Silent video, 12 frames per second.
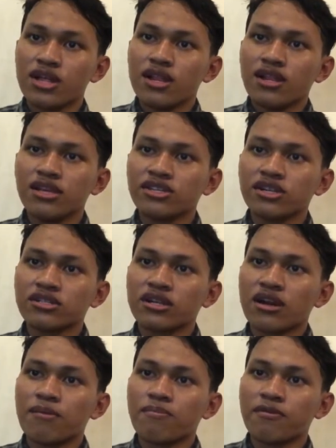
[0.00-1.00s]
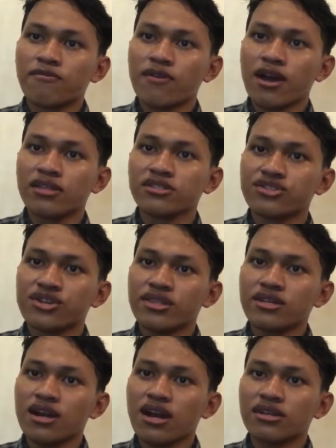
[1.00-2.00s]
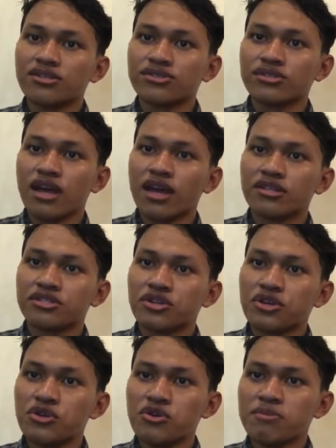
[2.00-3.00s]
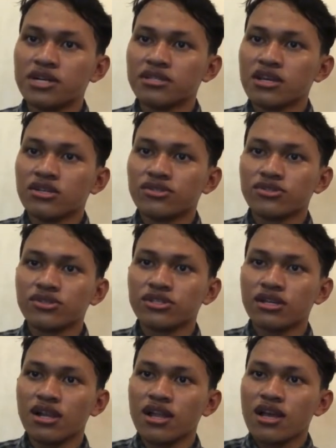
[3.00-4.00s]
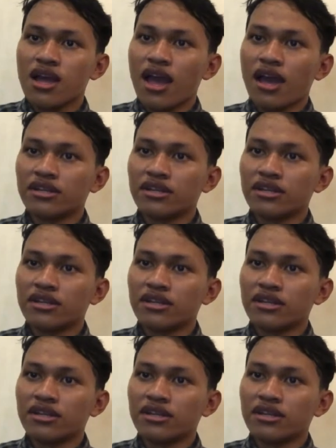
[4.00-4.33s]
Literature provides general insight into human, social, and